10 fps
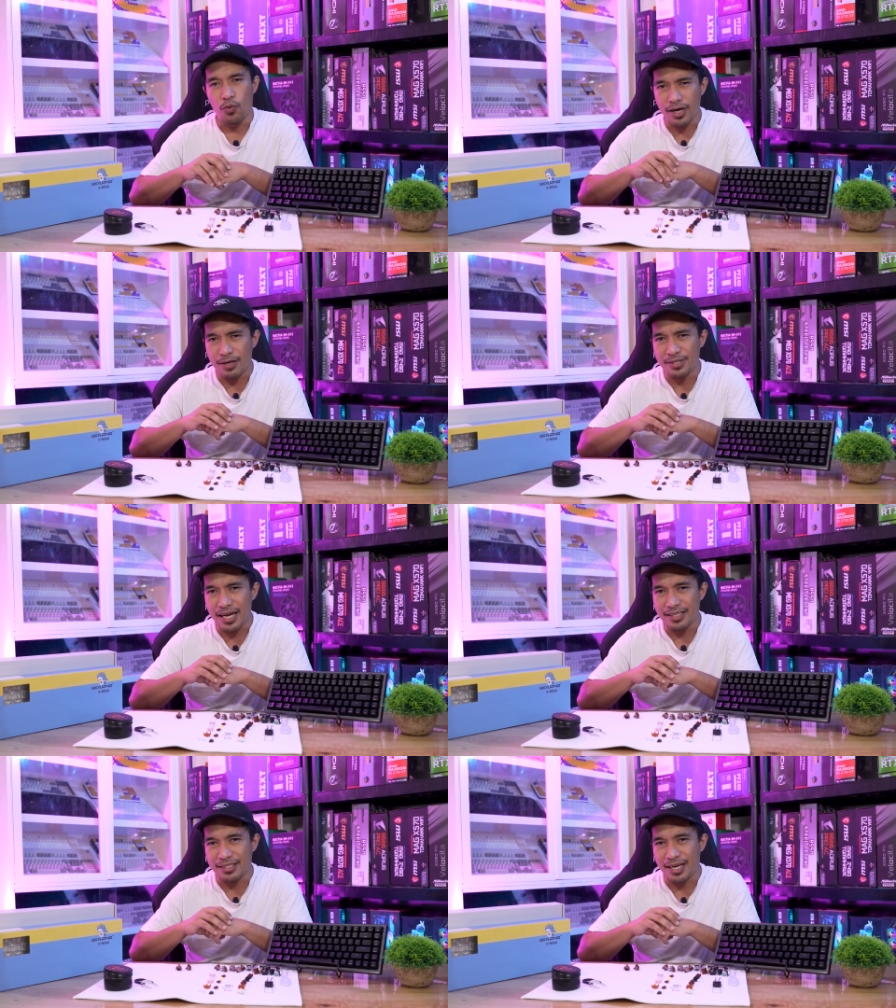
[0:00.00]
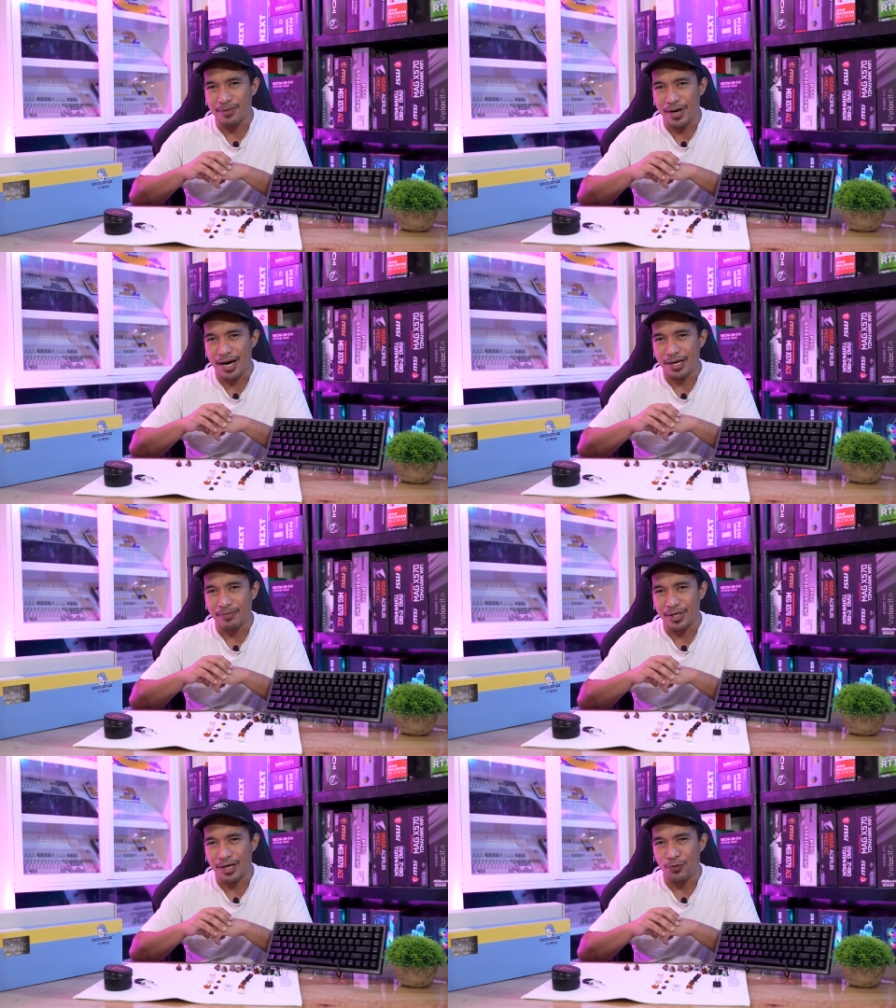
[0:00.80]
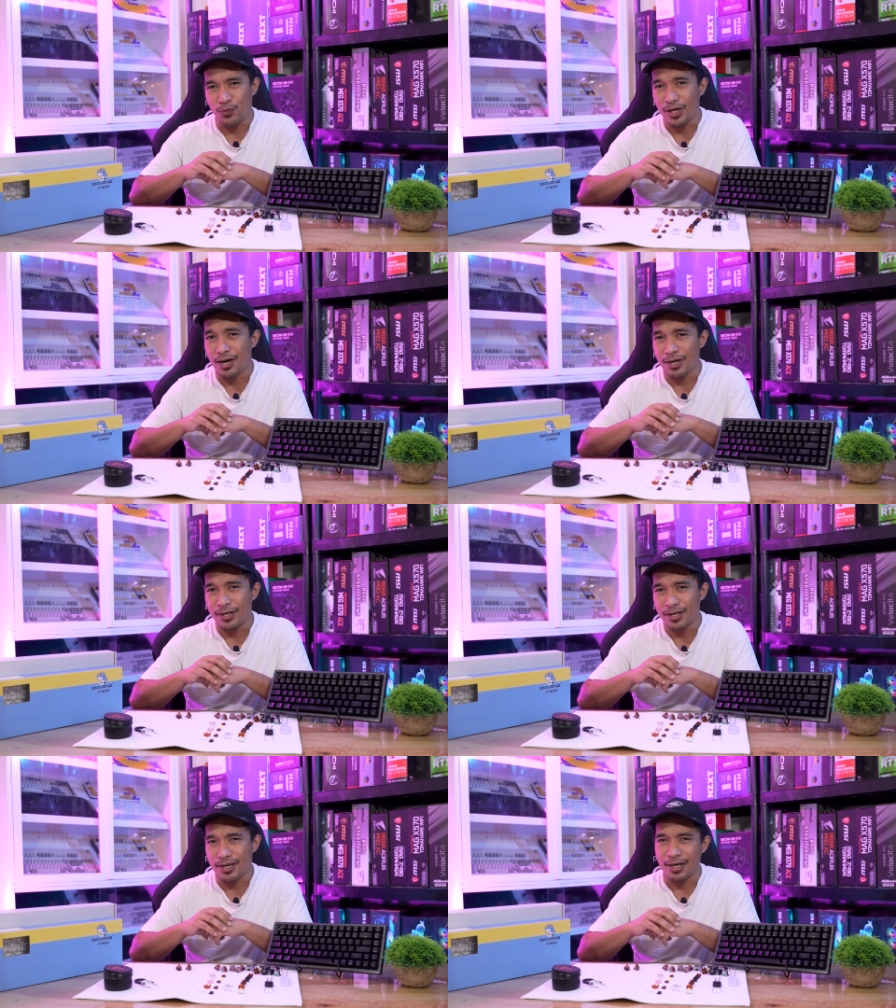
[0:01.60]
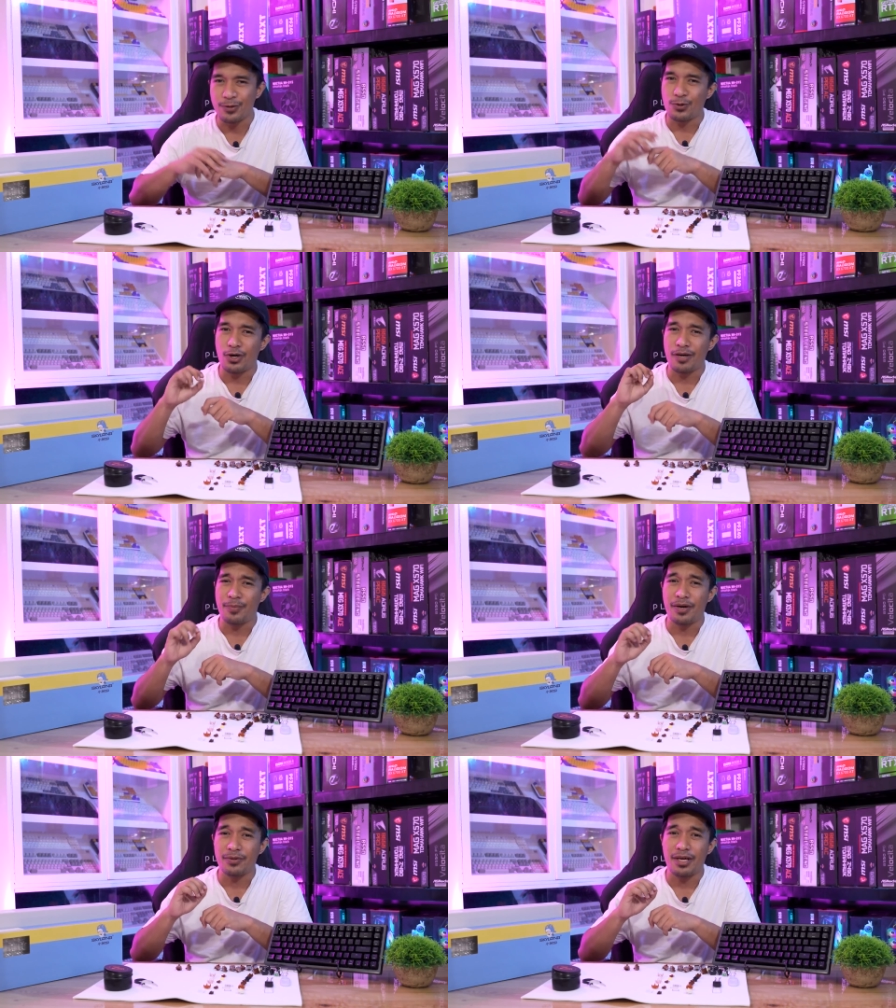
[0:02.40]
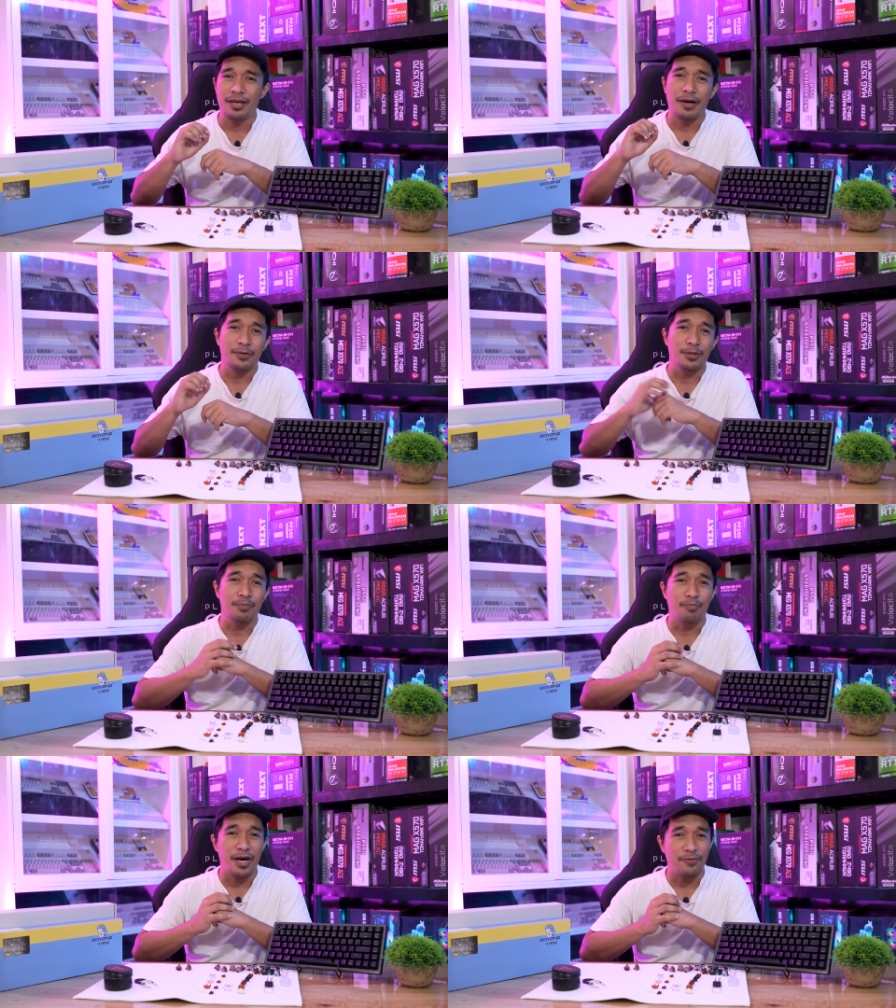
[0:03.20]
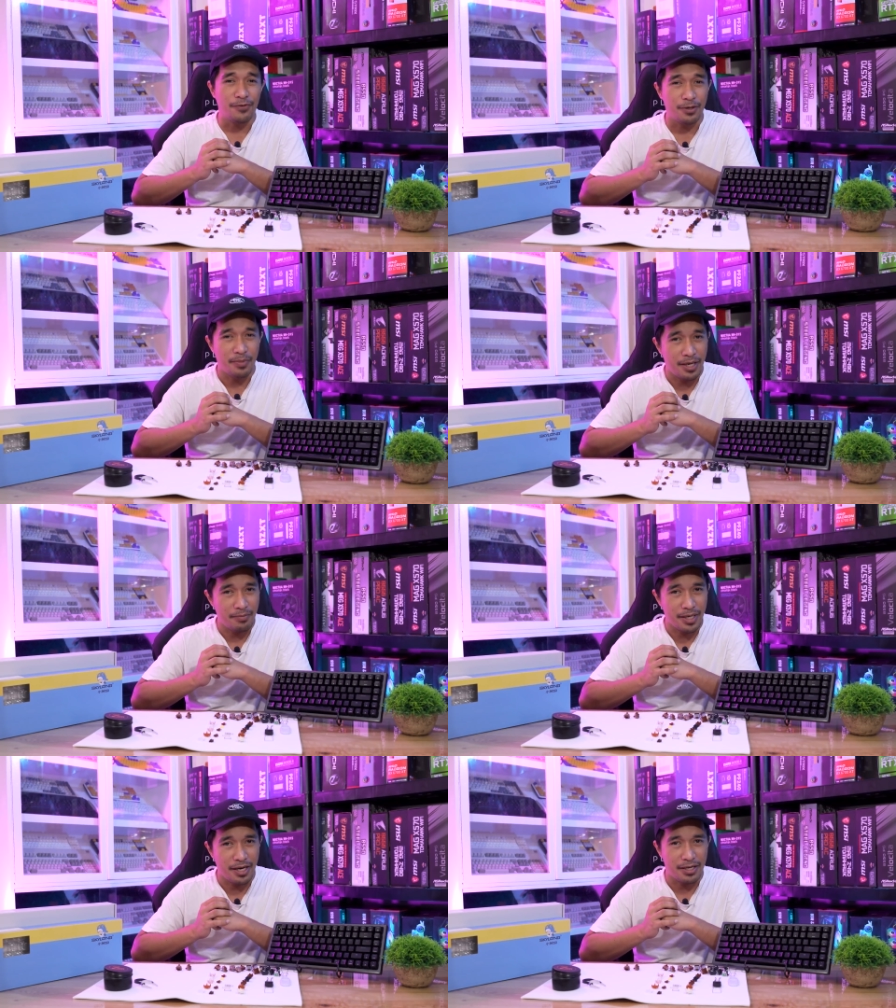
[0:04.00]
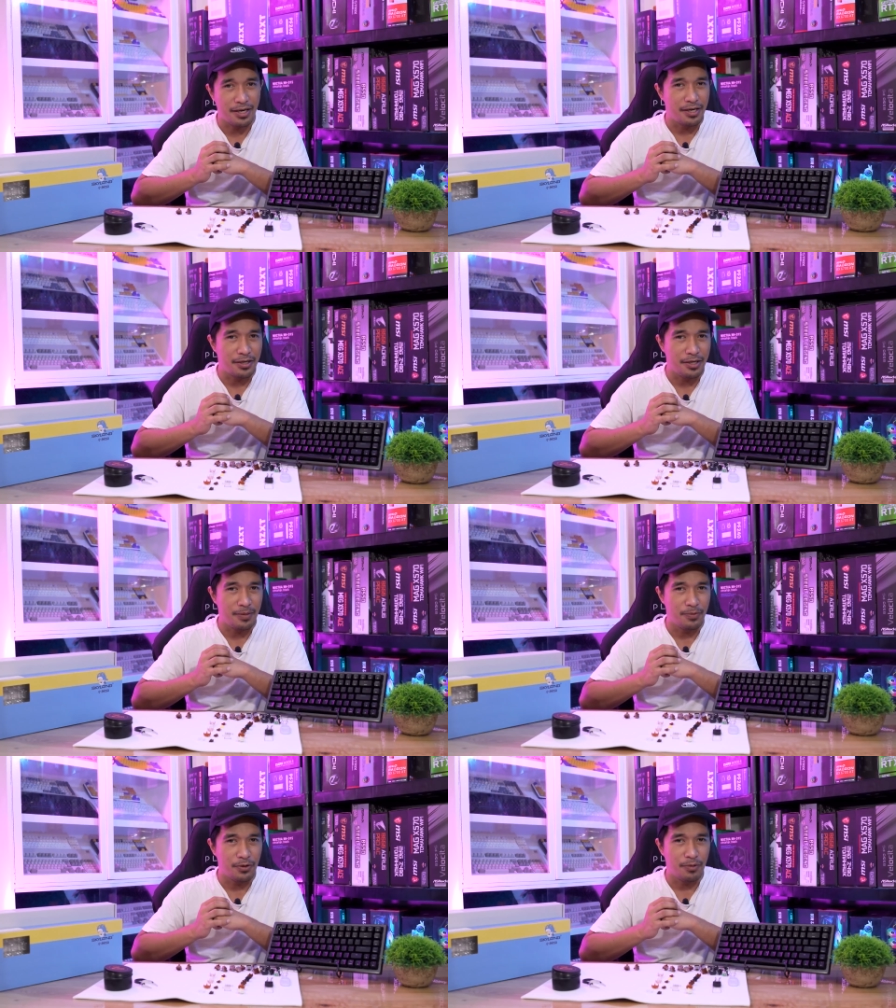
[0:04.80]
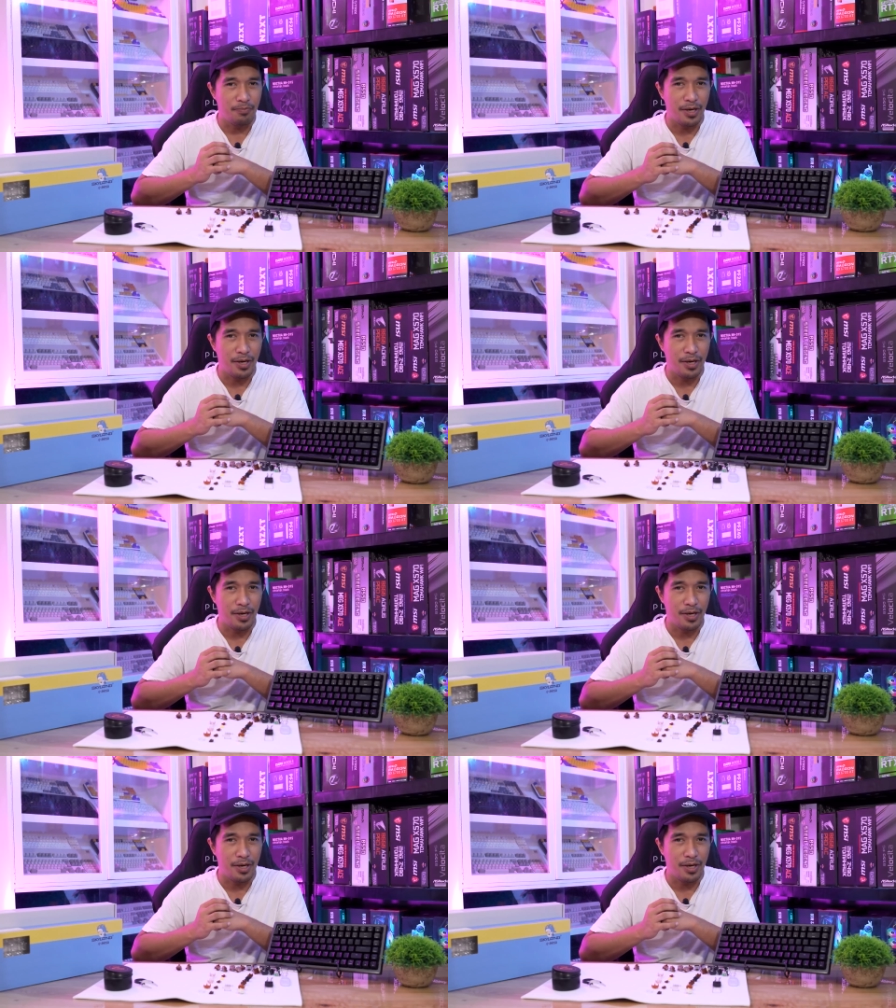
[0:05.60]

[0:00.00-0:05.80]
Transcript: Welcome sa ating channel mga kaibigan. We are here again to talk about another bang for the buck mechanical keyboard.